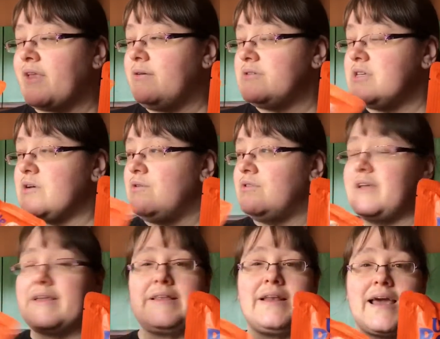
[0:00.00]
what's it called,
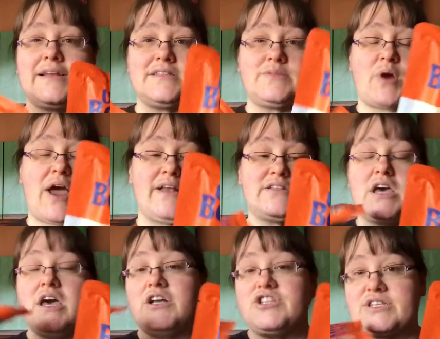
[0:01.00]
like the light spread,
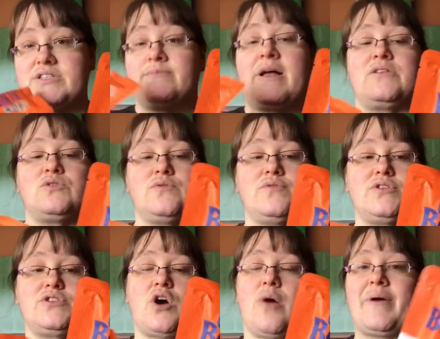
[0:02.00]
just to melt over the
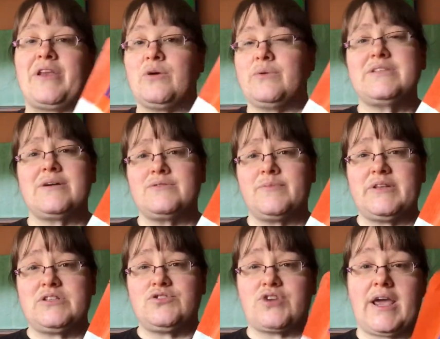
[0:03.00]
top. I know it sounds a
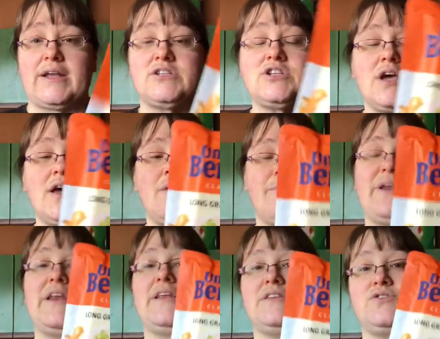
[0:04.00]
bit strange, but
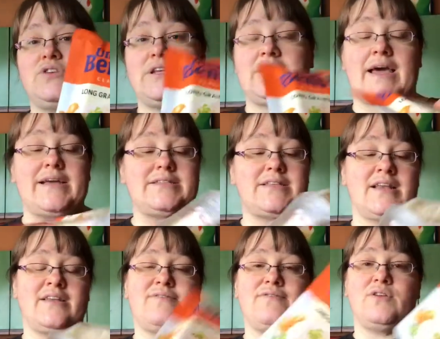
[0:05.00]
it is really nice. And
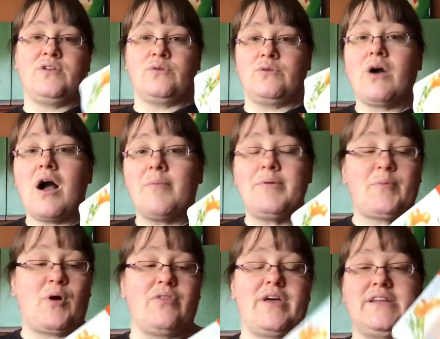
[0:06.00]
if you know you can't be
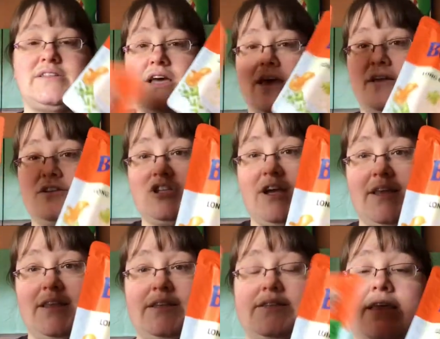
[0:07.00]
bothered, chuck
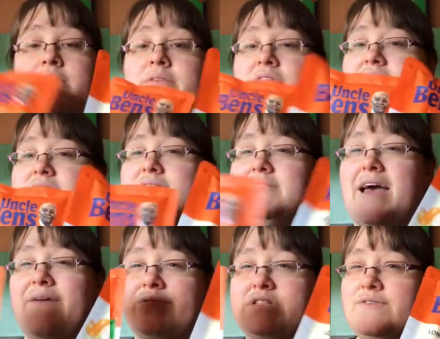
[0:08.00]
these in, and they're
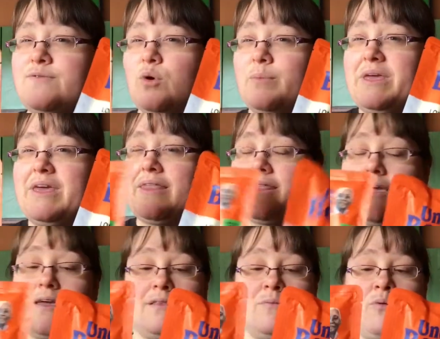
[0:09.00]
74p I
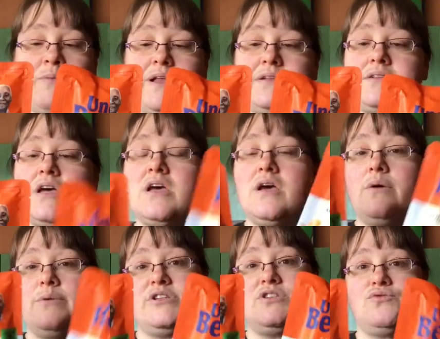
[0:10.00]
think at the moment,
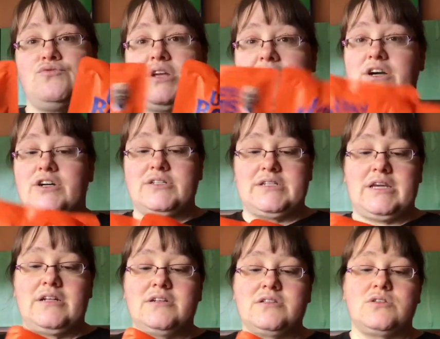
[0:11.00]
which is a really good
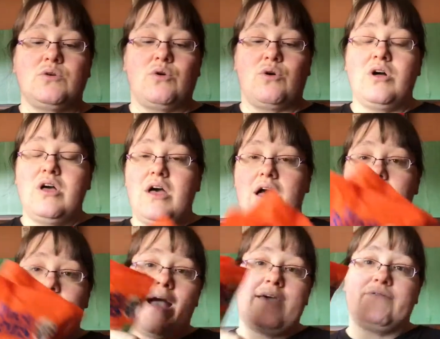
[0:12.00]
deal. So
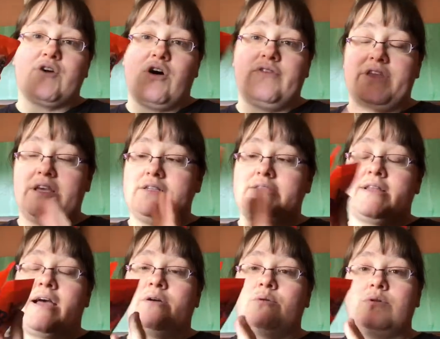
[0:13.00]
I've got these
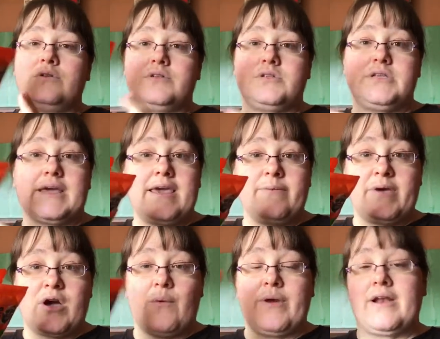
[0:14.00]
now to keep me
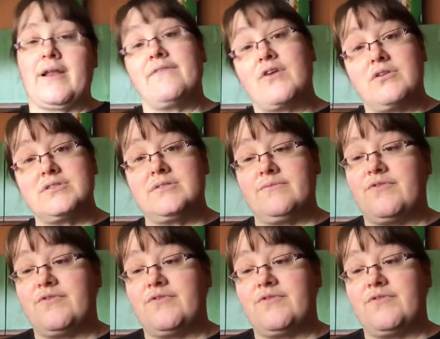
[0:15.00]
going, and I've got some